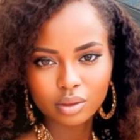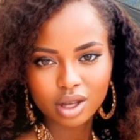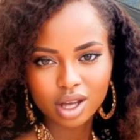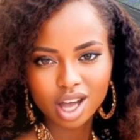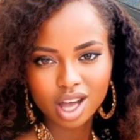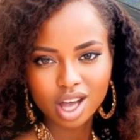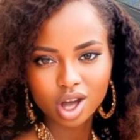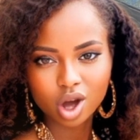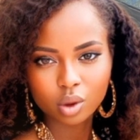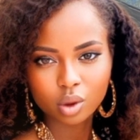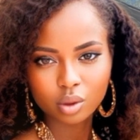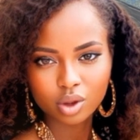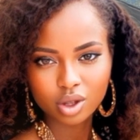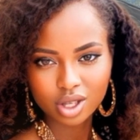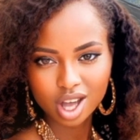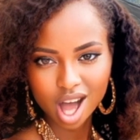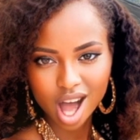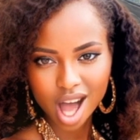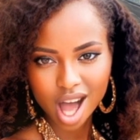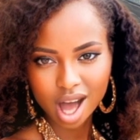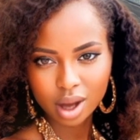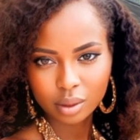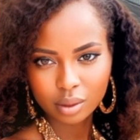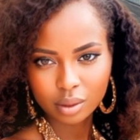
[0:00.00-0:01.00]
And over
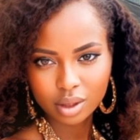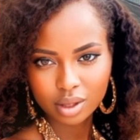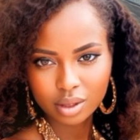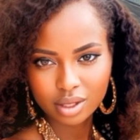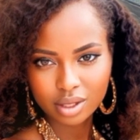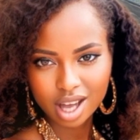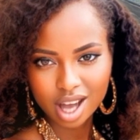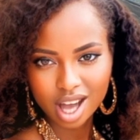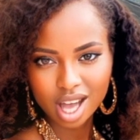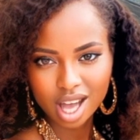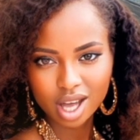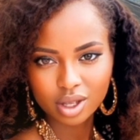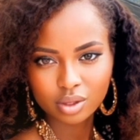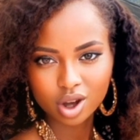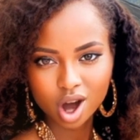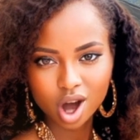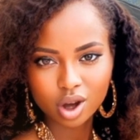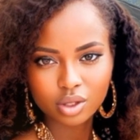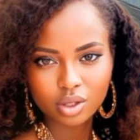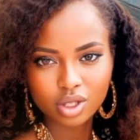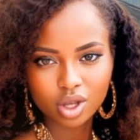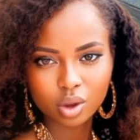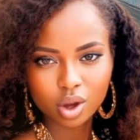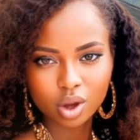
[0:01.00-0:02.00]
time, it
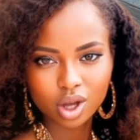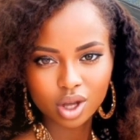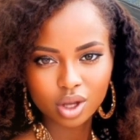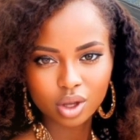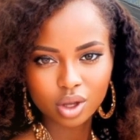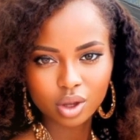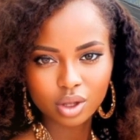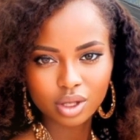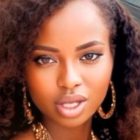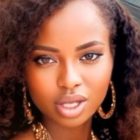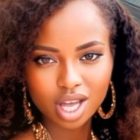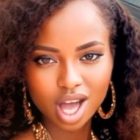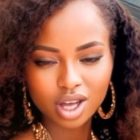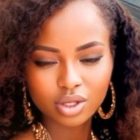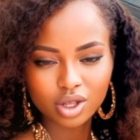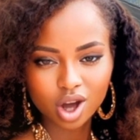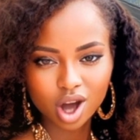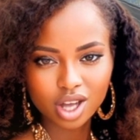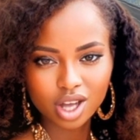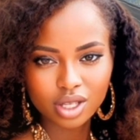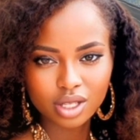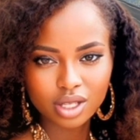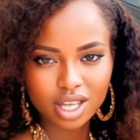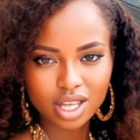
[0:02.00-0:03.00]
evolved to include
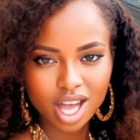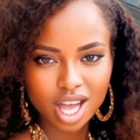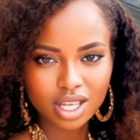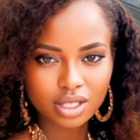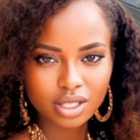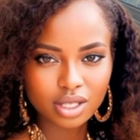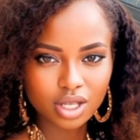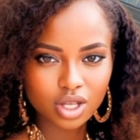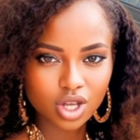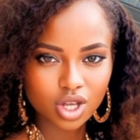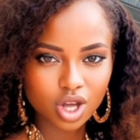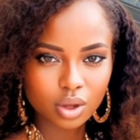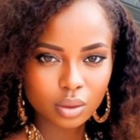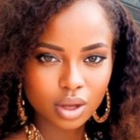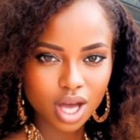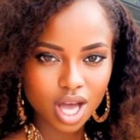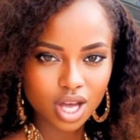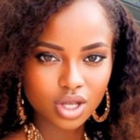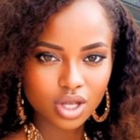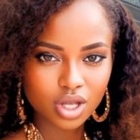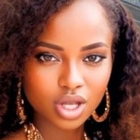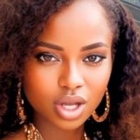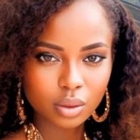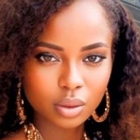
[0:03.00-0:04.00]
safeguards against
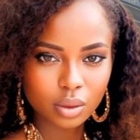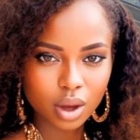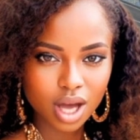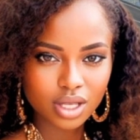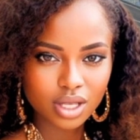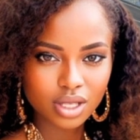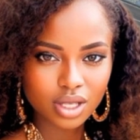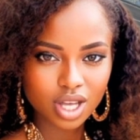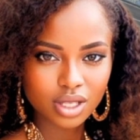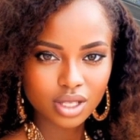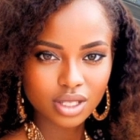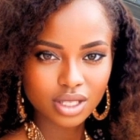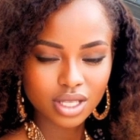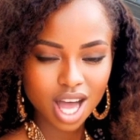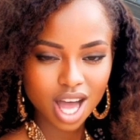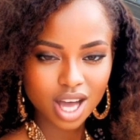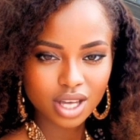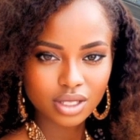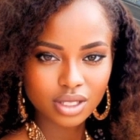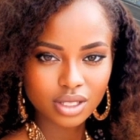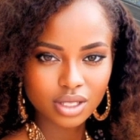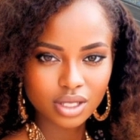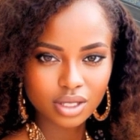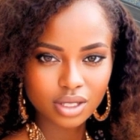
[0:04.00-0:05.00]
discrimination based on
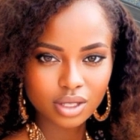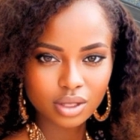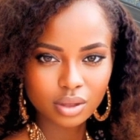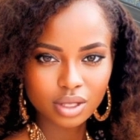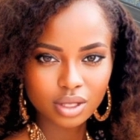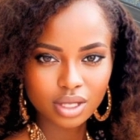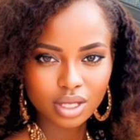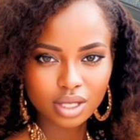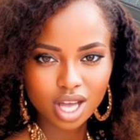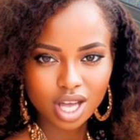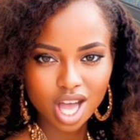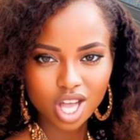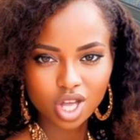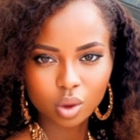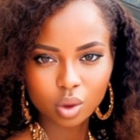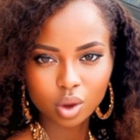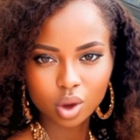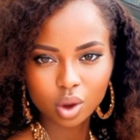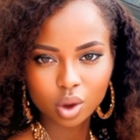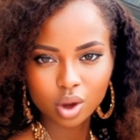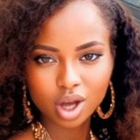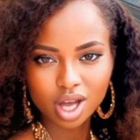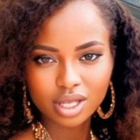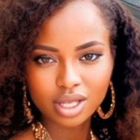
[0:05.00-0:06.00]
sex,
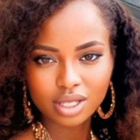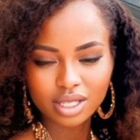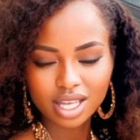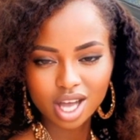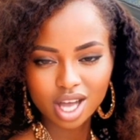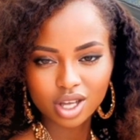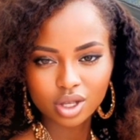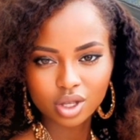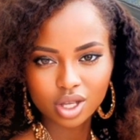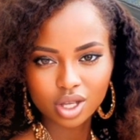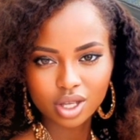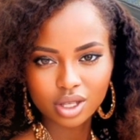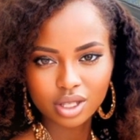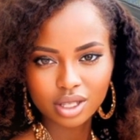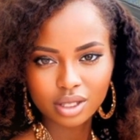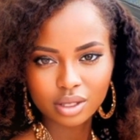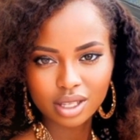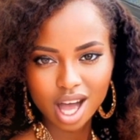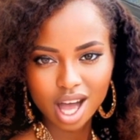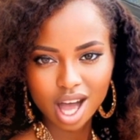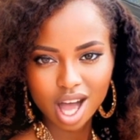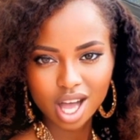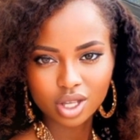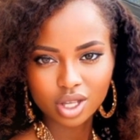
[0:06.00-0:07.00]
sexual orientation,
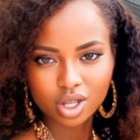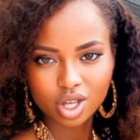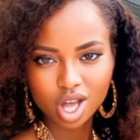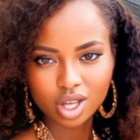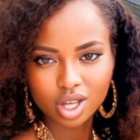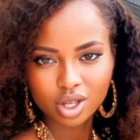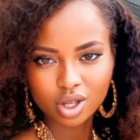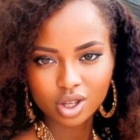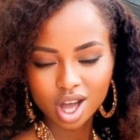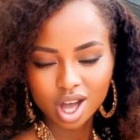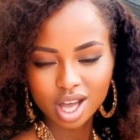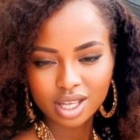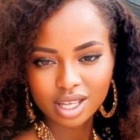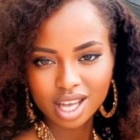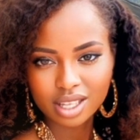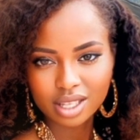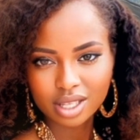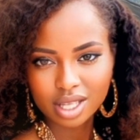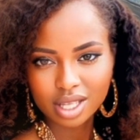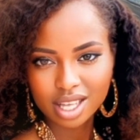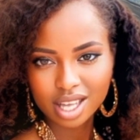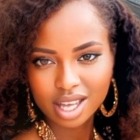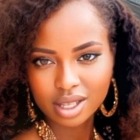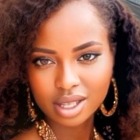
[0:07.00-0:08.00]
and gender
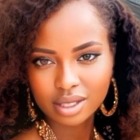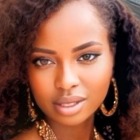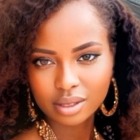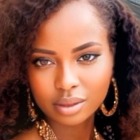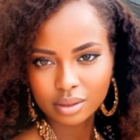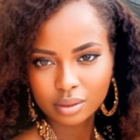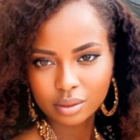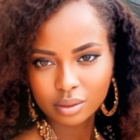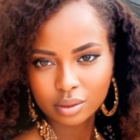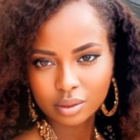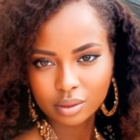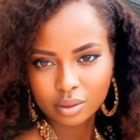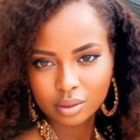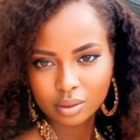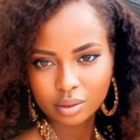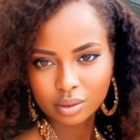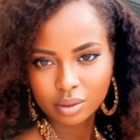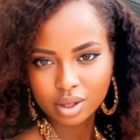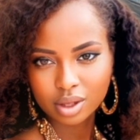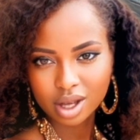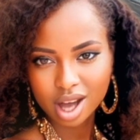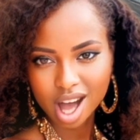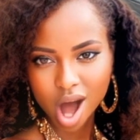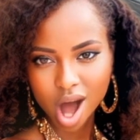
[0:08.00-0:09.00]
identity.
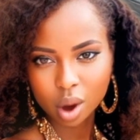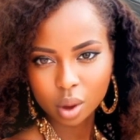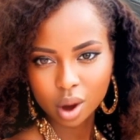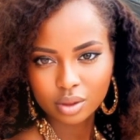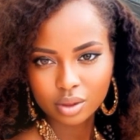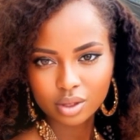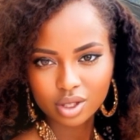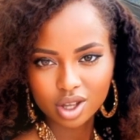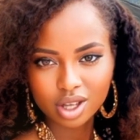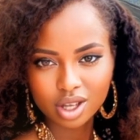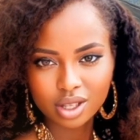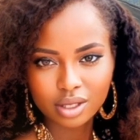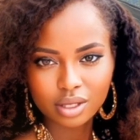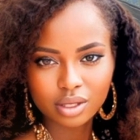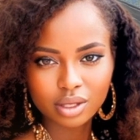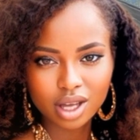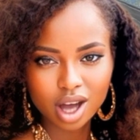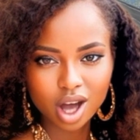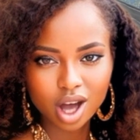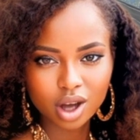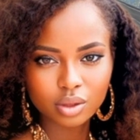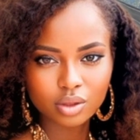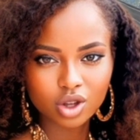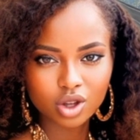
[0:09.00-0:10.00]
However,
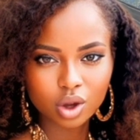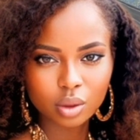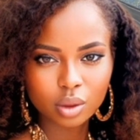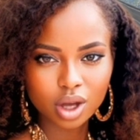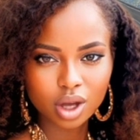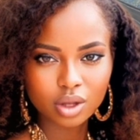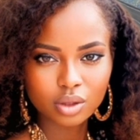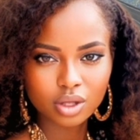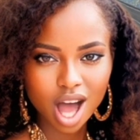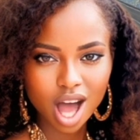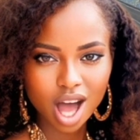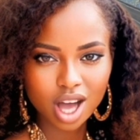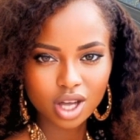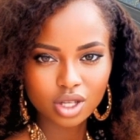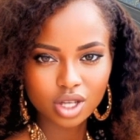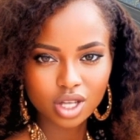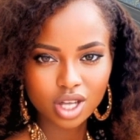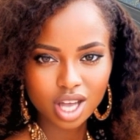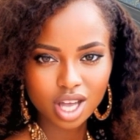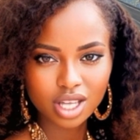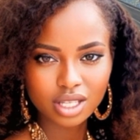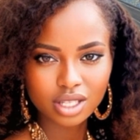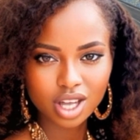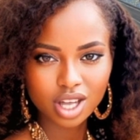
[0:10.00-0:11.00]
affirmative
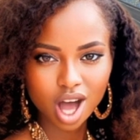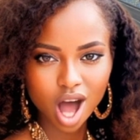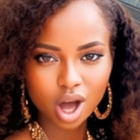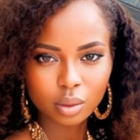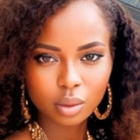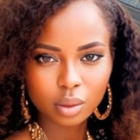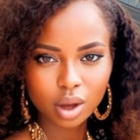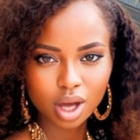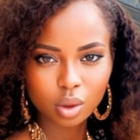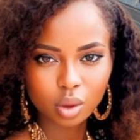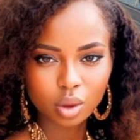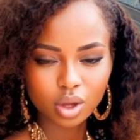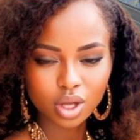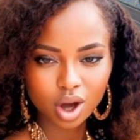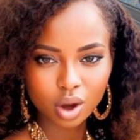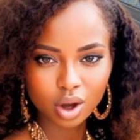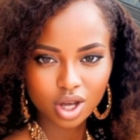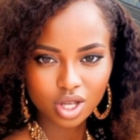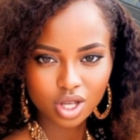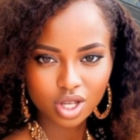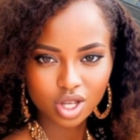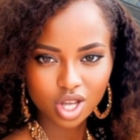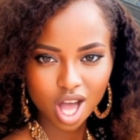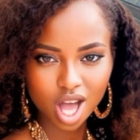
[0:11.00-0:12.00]
action has not been without
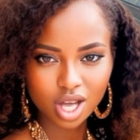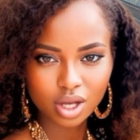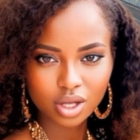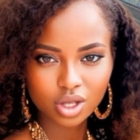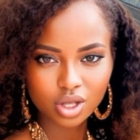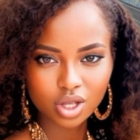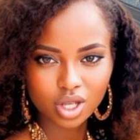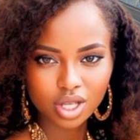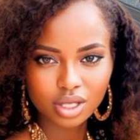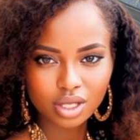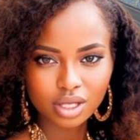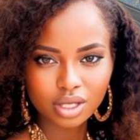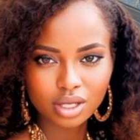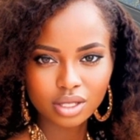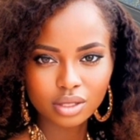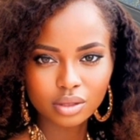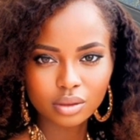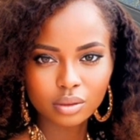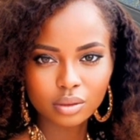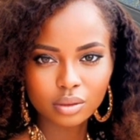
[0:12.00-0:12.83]
its challenges.